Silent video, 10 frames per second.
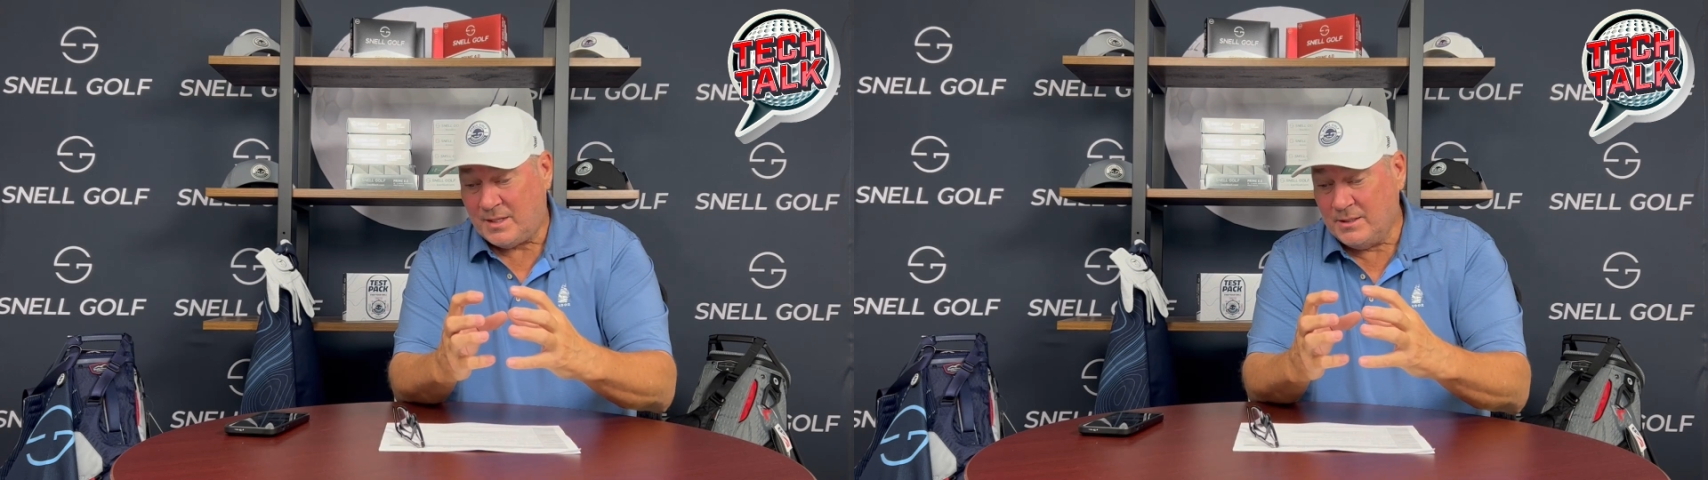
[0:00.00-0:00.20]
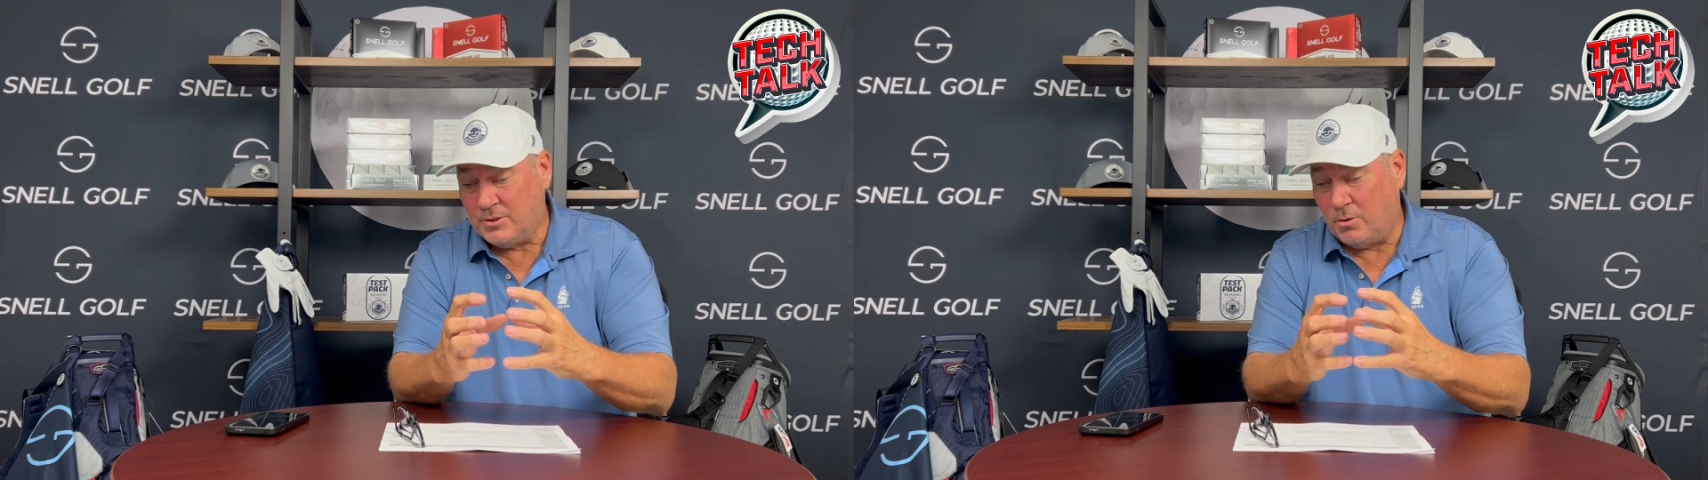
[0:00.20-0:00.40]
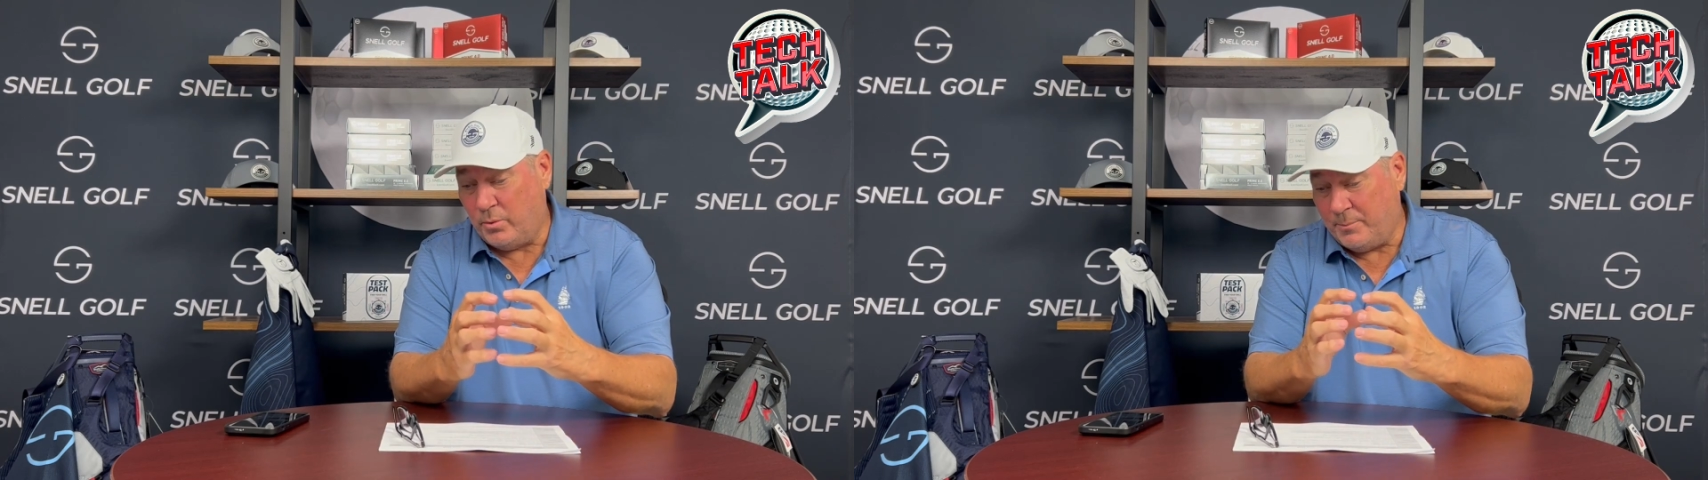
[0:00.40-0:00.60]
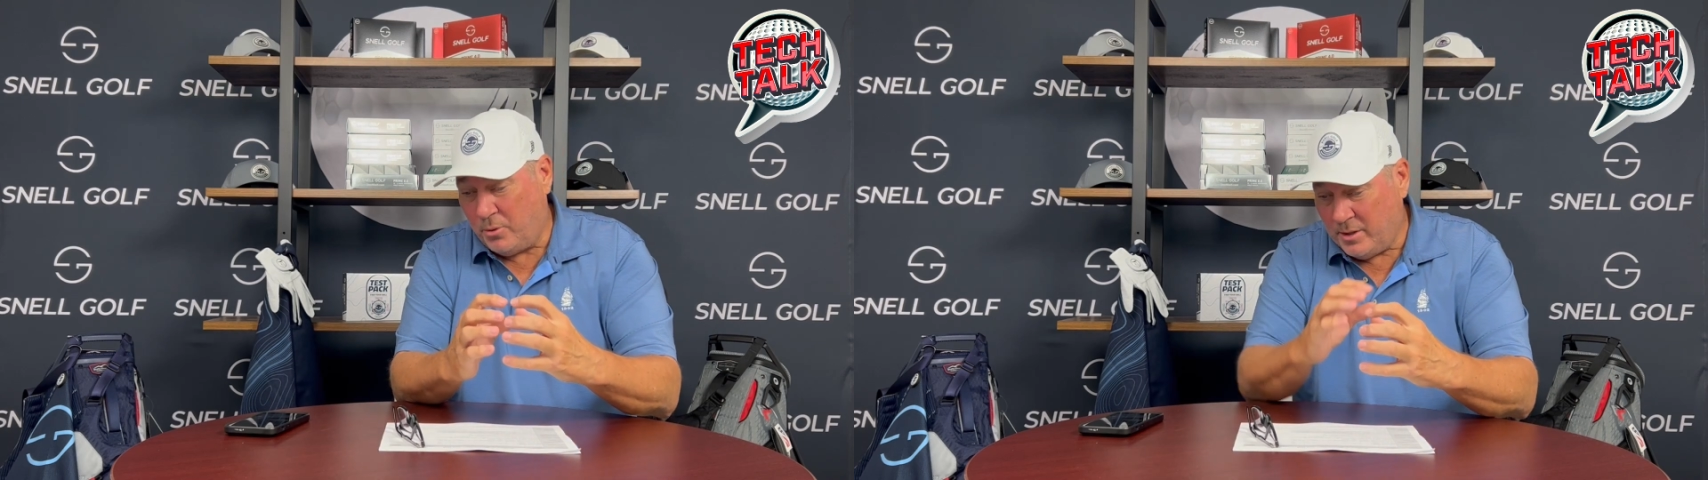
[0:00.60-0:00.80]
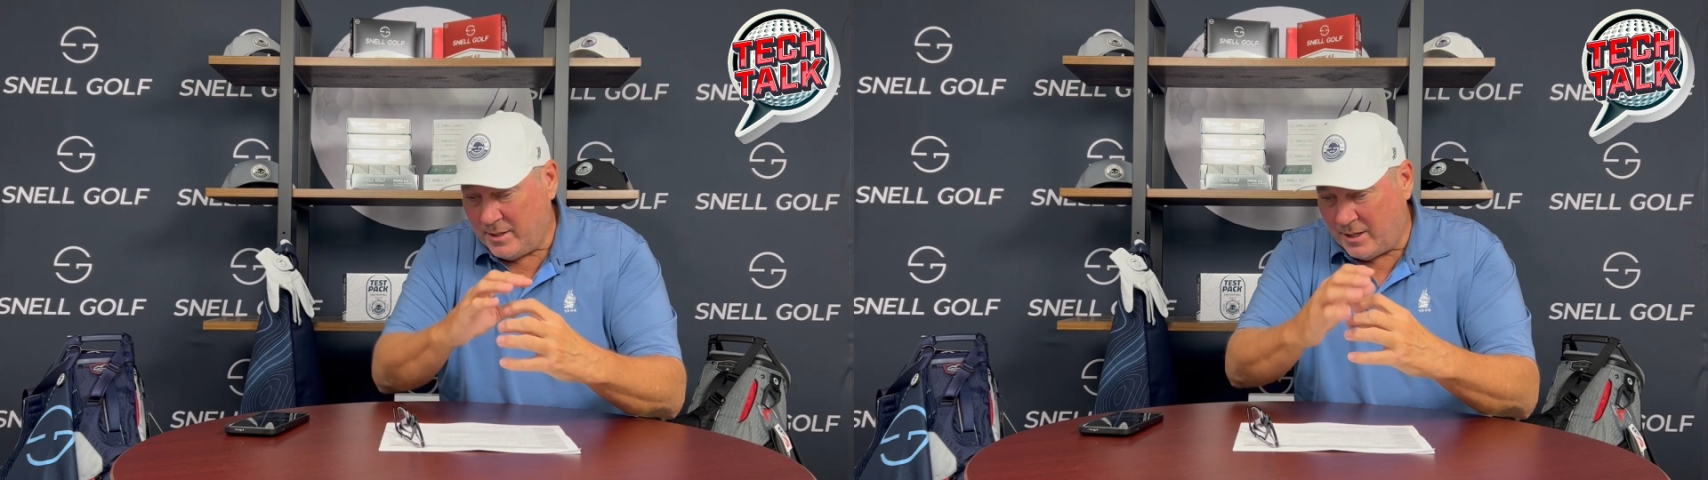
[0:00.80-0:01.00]
So we
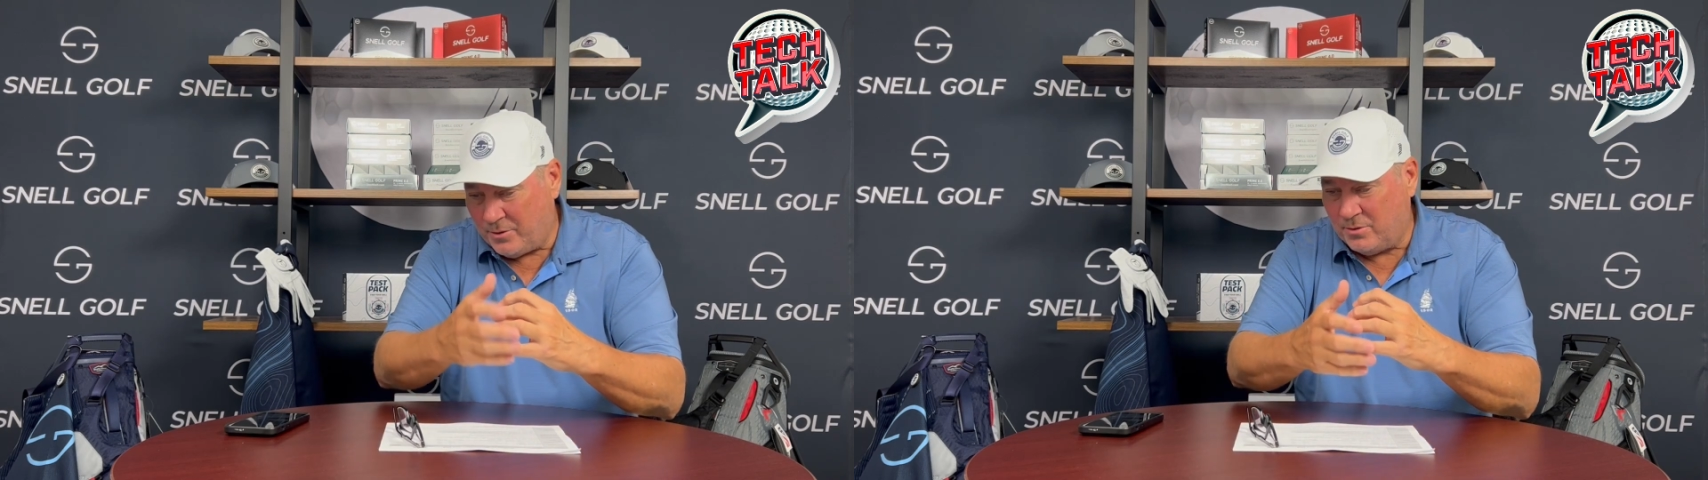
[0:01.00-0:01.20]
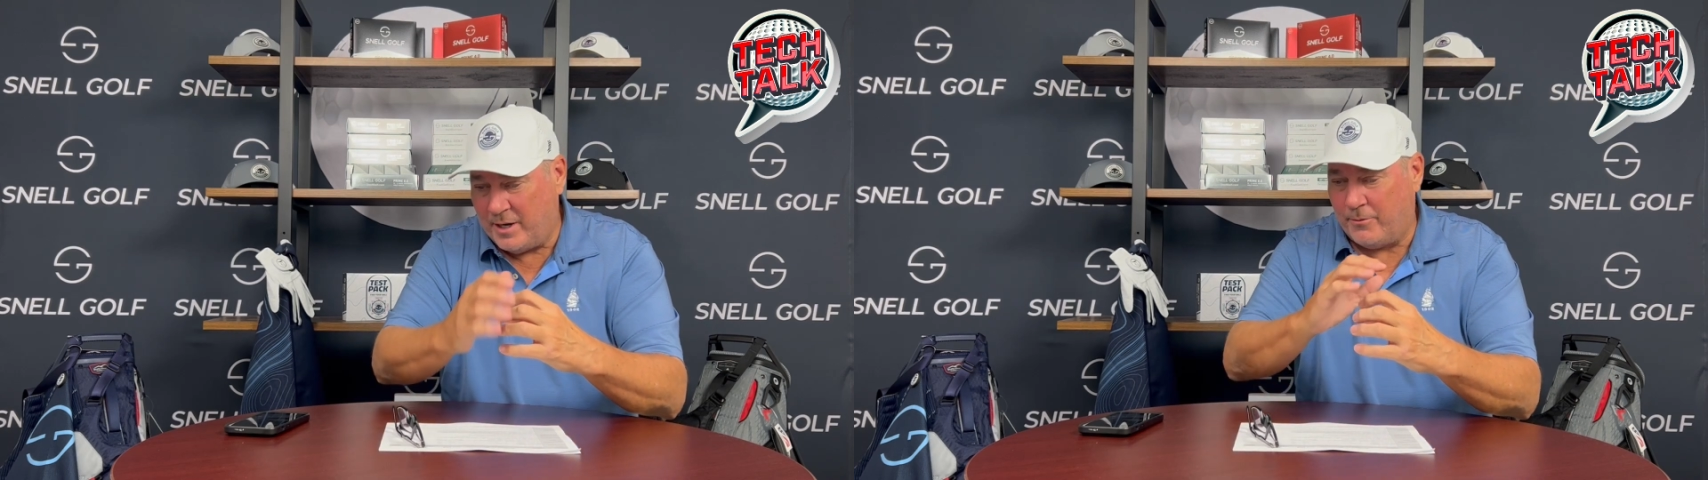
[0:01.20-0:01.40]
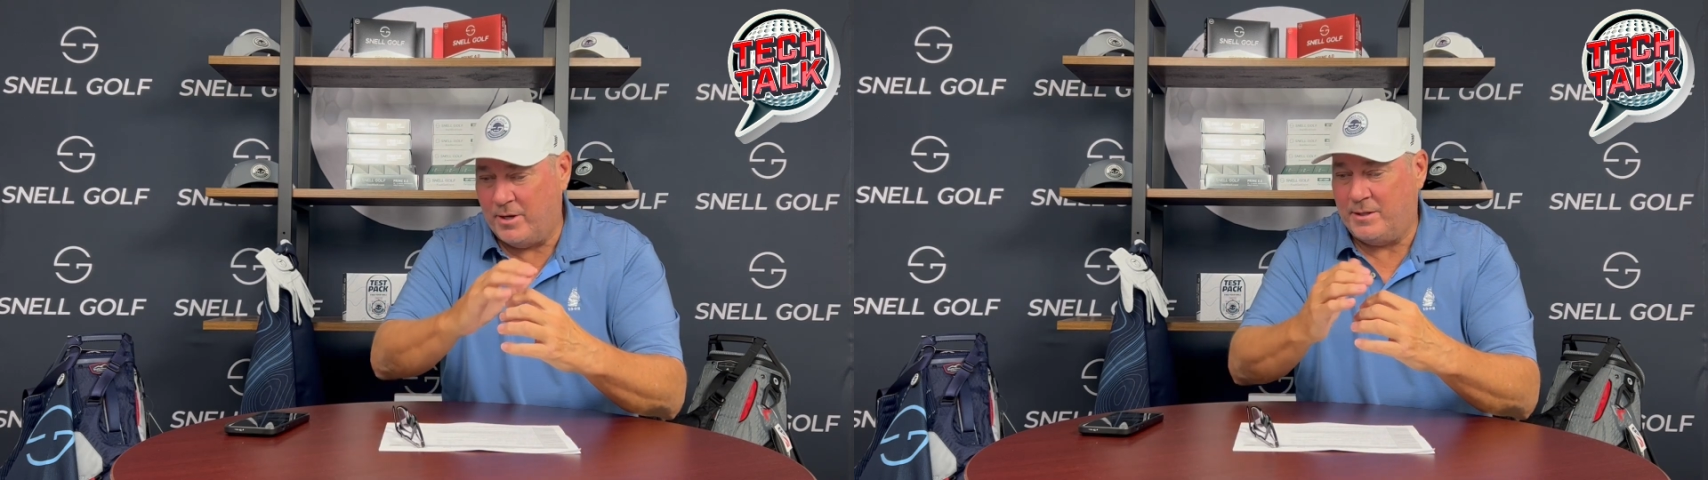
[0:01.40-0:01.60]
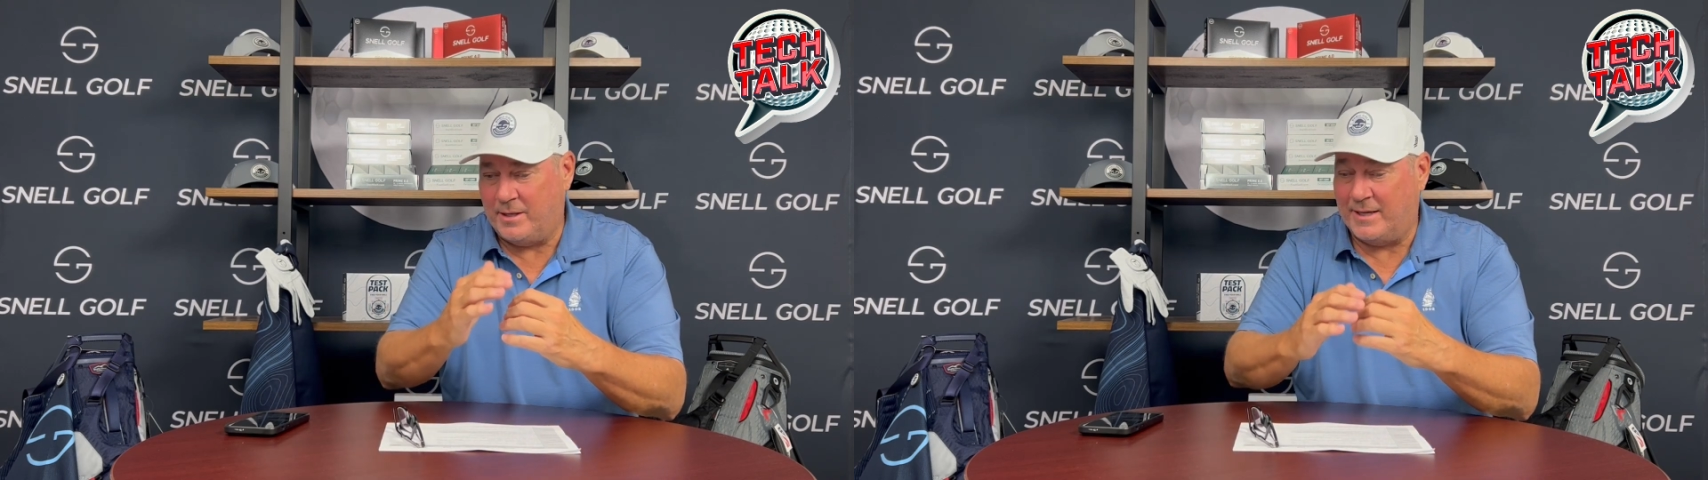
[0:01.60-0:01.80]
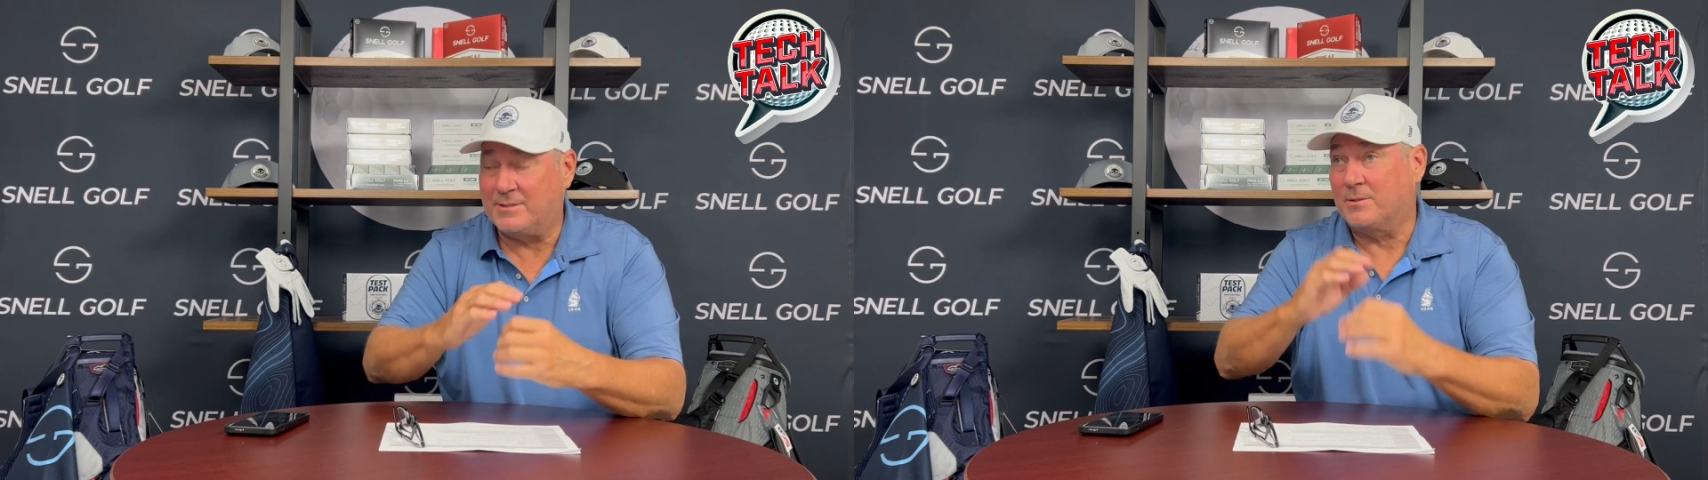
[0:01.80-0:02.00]
put another layer in there
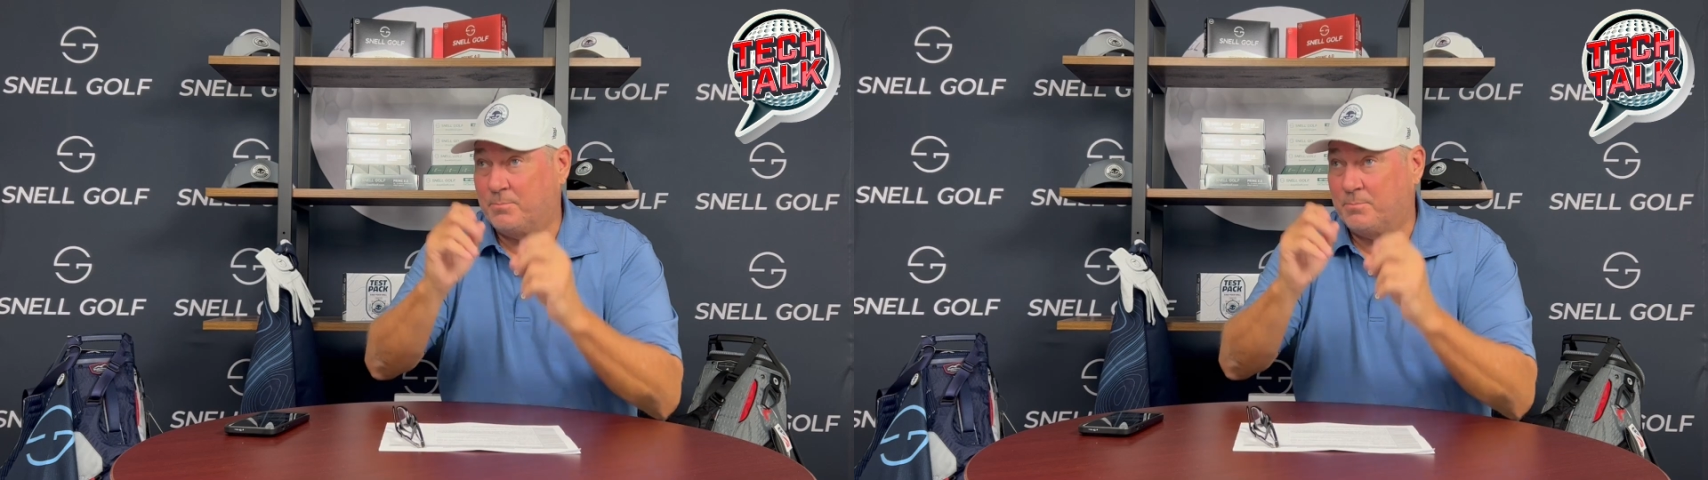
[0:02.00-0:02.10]
that's